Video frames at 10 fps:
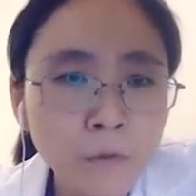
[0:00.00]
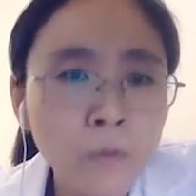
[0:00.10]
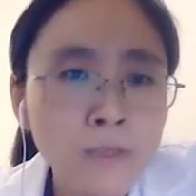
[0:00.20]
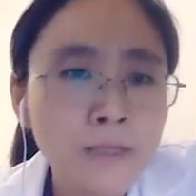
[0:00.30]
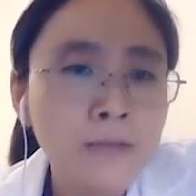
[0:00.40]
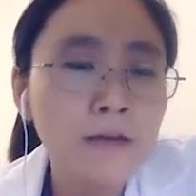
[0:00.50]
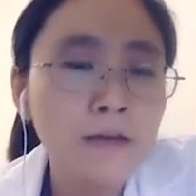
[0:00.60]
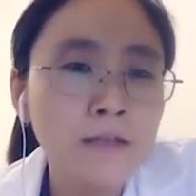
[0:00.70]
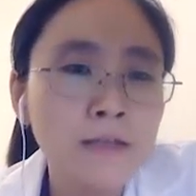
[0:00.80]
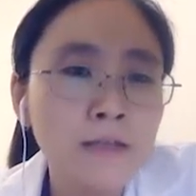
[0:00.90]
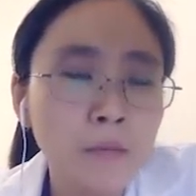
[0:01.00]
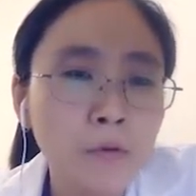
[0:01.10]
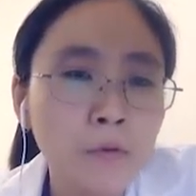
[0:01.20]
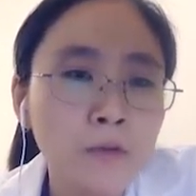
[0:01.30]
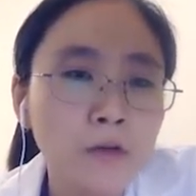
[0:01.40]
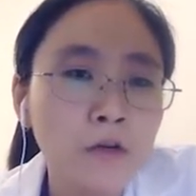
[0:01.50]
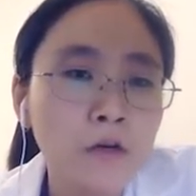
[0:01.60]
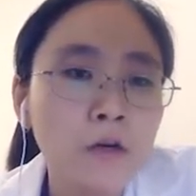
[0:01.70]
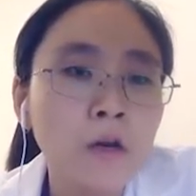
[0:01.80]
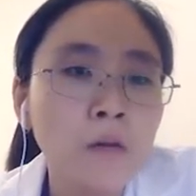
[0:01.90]
we see that these probes
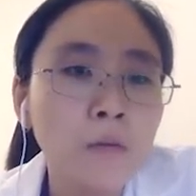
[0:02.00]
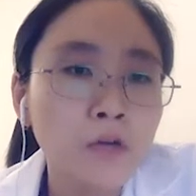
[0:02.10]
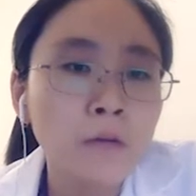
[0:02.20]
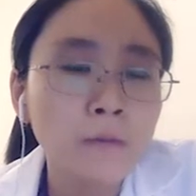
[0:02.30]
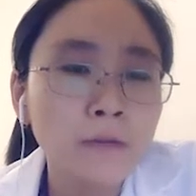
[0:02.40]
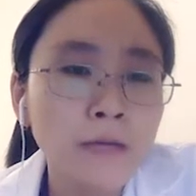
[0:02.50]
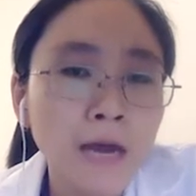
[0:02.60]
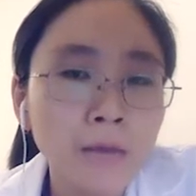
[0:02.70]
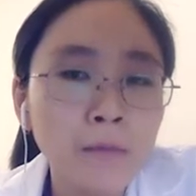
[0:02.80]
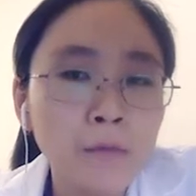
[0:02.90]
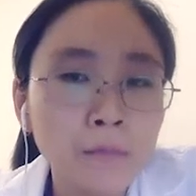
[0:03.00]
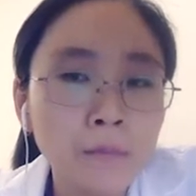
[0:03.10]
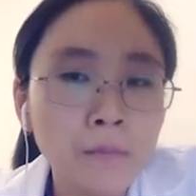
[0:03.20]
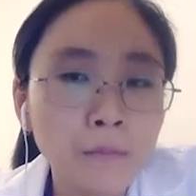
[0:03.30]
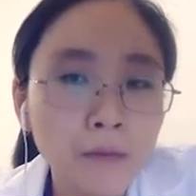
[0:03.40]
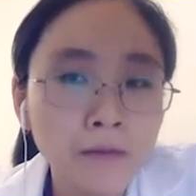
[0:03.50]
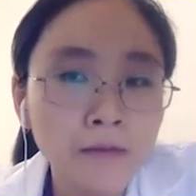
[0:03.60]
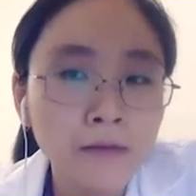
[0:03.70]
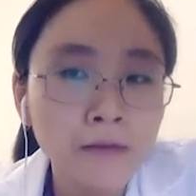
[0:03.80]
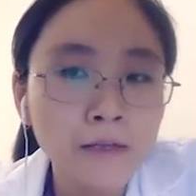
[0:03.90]
are predominantly
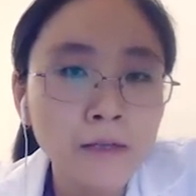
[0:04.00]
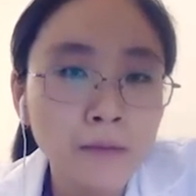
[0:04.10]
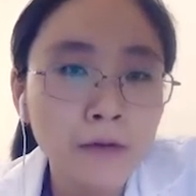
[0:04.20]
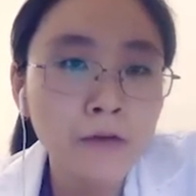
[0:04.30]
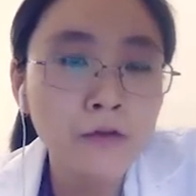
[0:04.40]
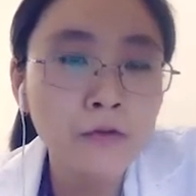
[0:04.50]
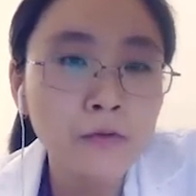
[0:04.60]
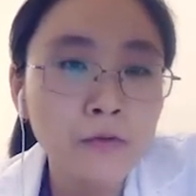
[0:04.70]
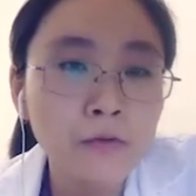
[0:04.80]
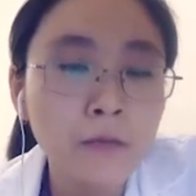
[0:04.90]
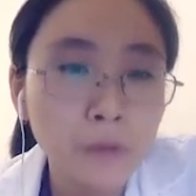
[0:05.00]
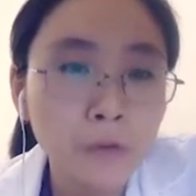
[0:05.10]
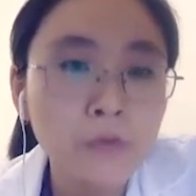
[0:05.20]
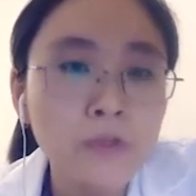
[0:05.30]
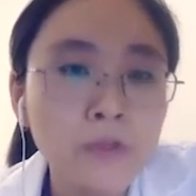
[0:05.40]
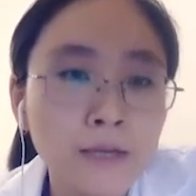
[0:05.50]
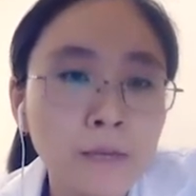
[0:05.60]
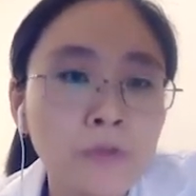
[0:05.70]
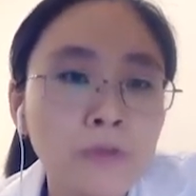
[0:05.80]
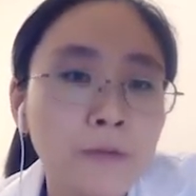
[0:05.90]
hypomethylated compared to in the post
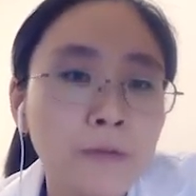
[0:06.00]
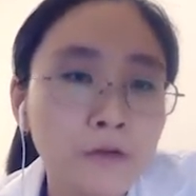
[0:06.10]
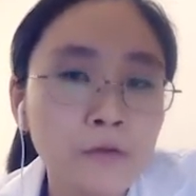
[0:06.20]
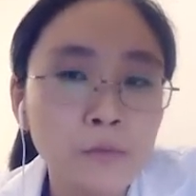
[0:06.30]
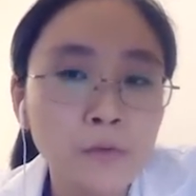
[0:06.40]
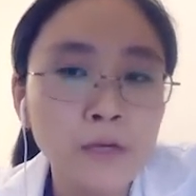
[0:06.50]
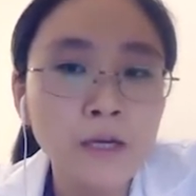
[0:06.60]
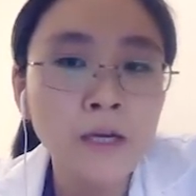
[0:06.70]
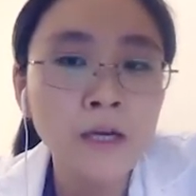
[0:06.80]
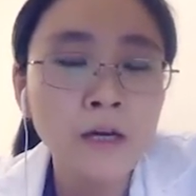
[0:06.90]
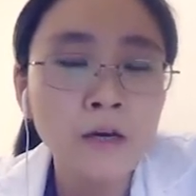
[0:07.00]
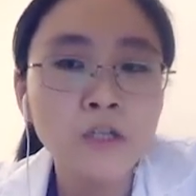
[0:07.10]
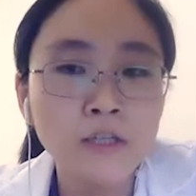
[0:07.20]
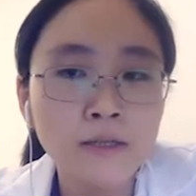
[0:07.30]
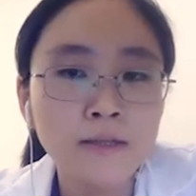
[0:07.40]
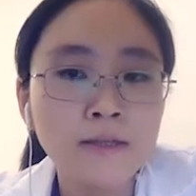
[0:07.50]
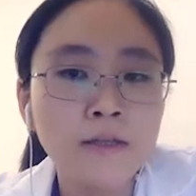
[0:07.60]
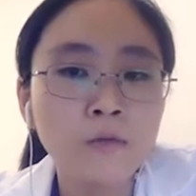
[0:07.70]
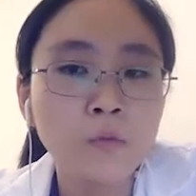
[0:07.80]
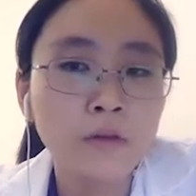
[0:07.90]
samples compared to the pre, which is
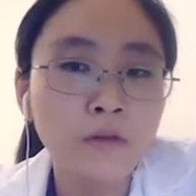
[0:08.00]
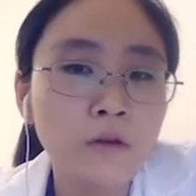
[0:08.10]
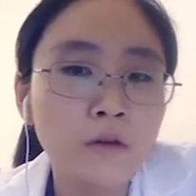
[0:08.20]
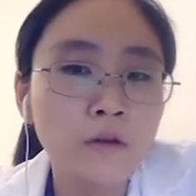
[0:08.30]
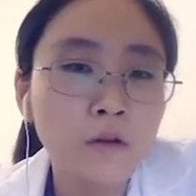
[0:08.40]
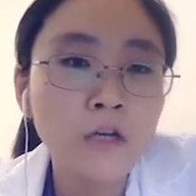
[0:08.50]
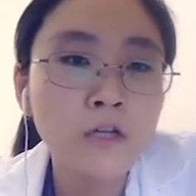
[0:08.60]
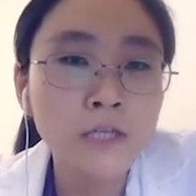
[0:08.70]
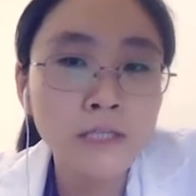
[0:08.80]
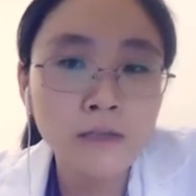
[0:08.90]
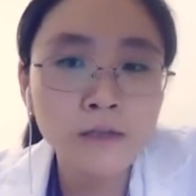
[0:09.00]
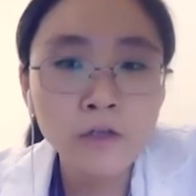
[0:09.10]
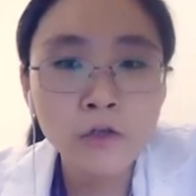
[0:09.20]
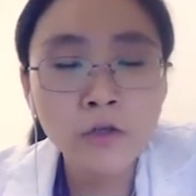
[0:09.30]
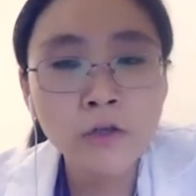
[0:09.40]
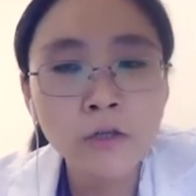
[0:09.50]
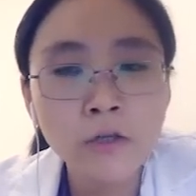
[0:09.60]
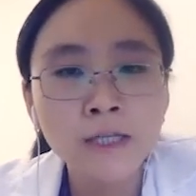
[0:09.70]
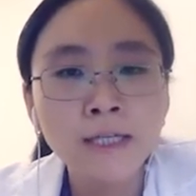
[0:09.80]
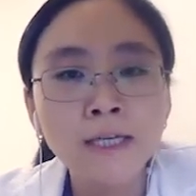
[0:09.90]
consistent with an oncologic signature.
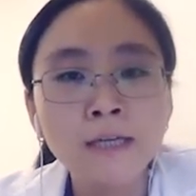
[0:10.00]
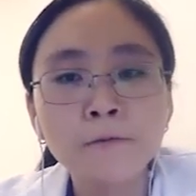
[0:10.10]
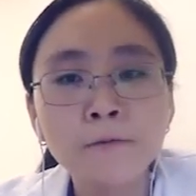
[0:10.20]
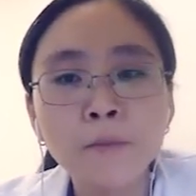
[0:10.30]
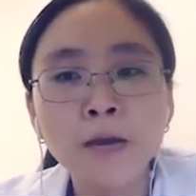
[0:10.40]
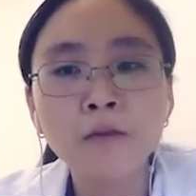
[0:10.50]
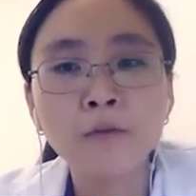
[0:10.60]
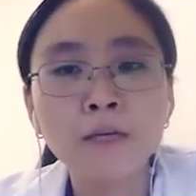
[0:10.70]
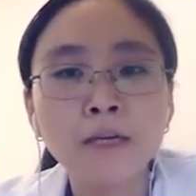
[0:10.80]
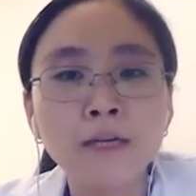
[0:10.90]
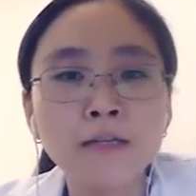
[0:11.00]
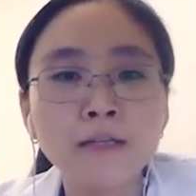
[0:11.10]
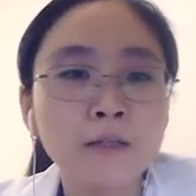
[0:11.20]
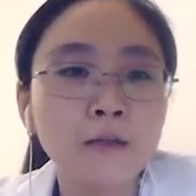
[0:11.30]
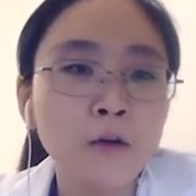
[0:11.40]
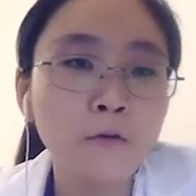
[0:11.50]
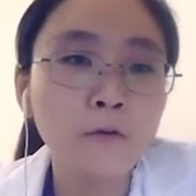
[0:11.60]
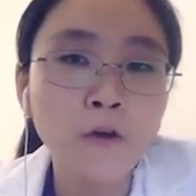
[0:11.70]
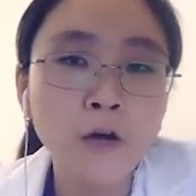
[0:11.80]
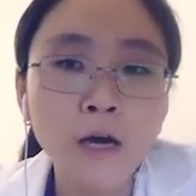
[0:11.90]
And further pathway analysis of